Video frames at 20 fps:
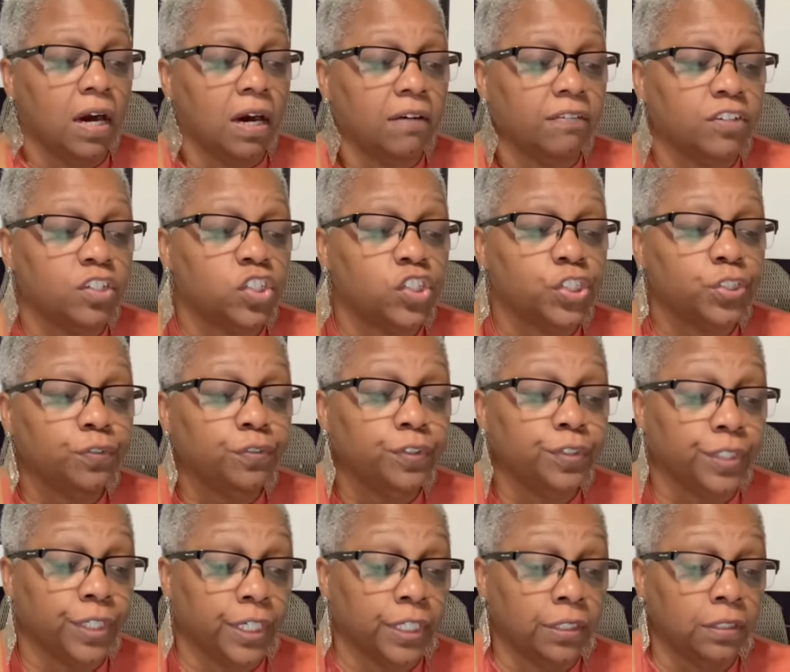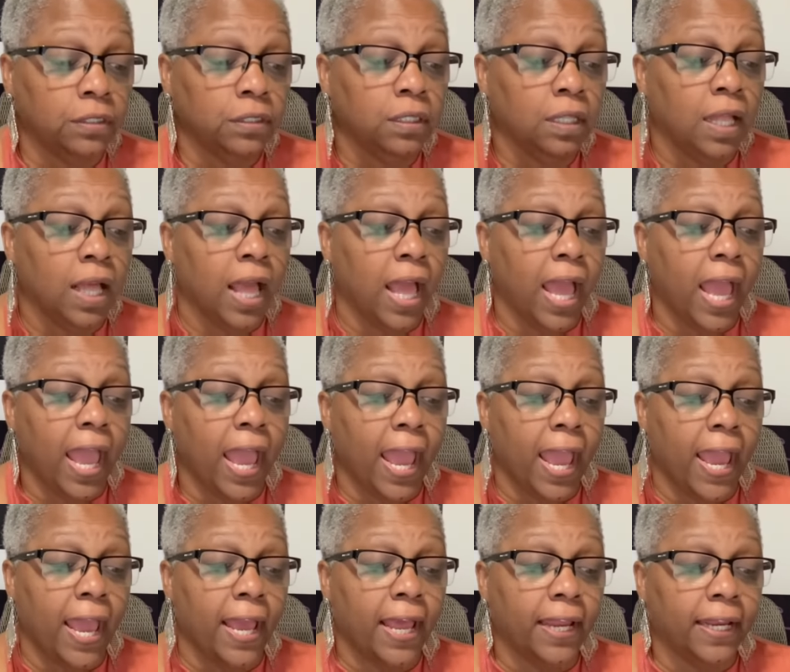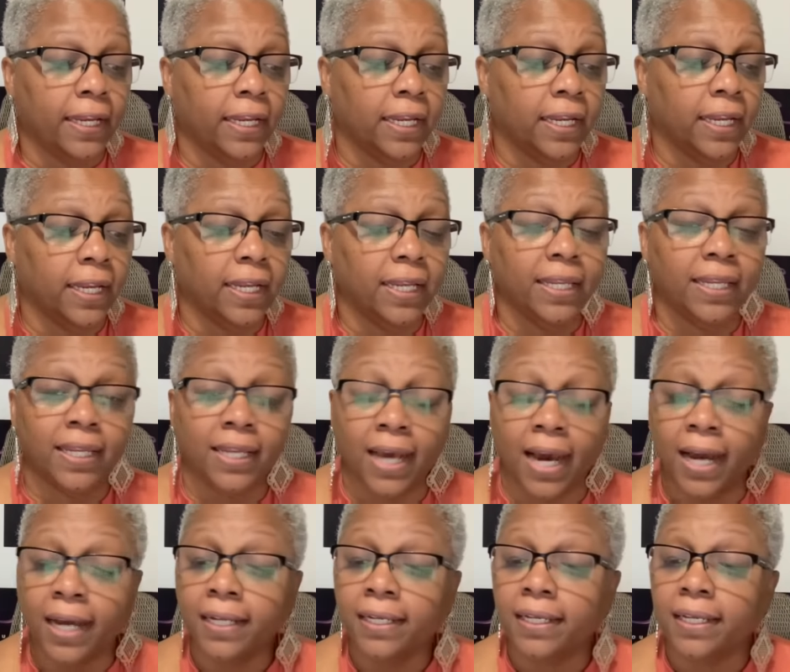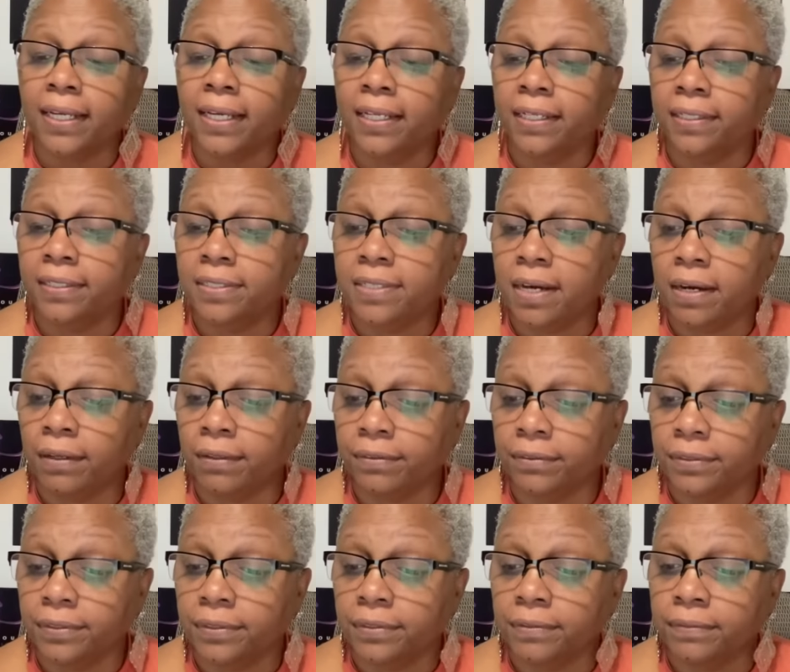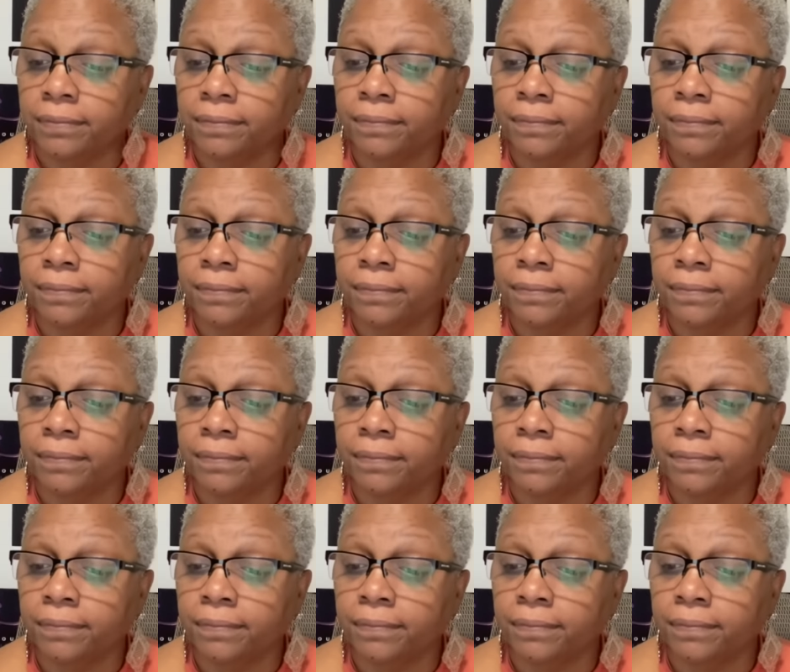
of a juvenile and not an adult.